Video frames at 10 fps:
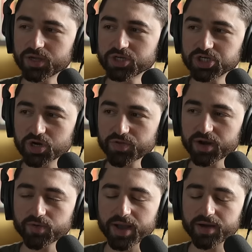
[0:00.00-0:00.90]
Share
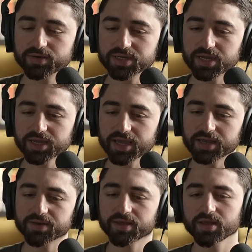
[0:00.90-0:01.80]
that around.
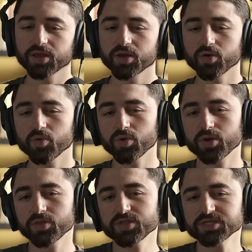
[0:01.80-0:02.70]
Again,
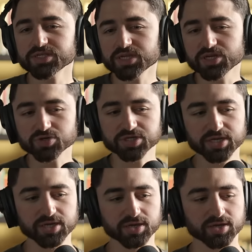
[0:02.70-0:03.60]
this is an
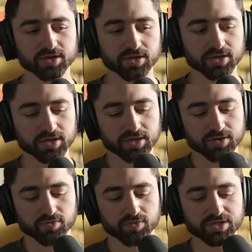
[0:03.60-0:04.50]
interesting
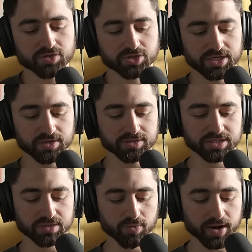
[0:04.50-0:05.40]
research
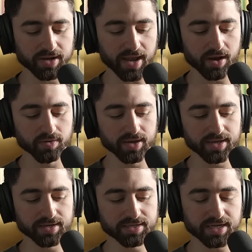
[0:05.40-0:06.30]
ecosystem right now,
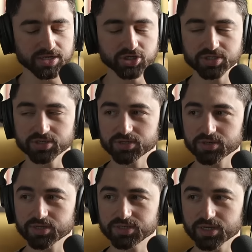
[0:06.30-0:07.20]
and attention
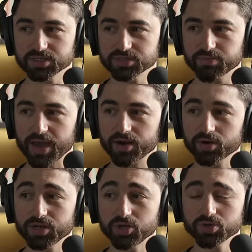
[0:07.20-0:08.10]
does
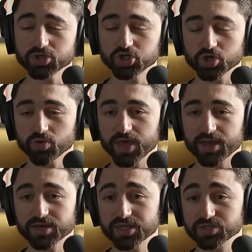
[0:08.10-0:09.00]
matter, and you can show
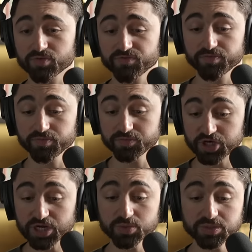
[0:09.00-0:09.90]
that, and it gets ref
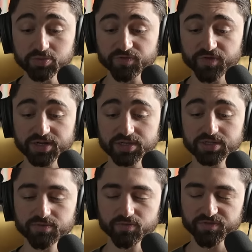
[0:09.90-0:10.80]
genuinely
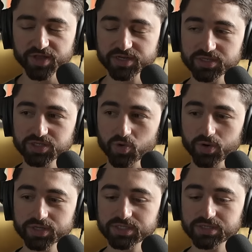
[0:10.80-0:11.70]
reflected reflected in
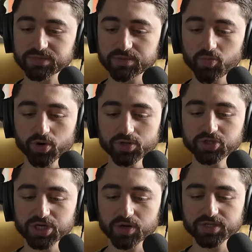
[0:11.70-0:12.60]
scoring systems. The more you
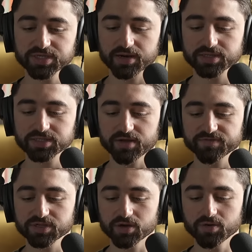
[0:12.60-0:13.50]
share this kind of
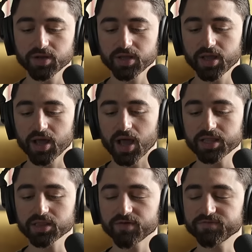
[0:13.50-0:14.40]
stuff, so
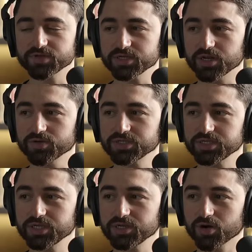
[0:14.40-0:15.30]
I'd love to you know
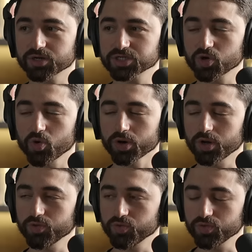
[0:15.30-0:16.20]
see our score
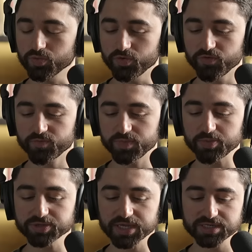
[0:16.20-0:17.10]
go through the roof.
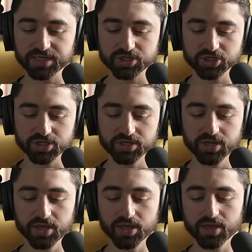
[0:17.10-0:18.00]
People take attention
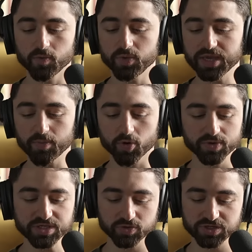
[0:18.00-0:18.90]
we get more
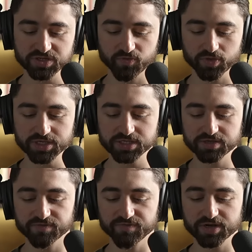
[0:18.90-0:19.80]
resources for this
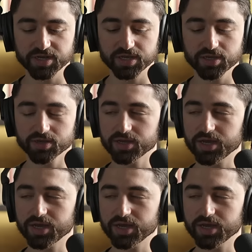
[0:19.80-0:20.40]
funding.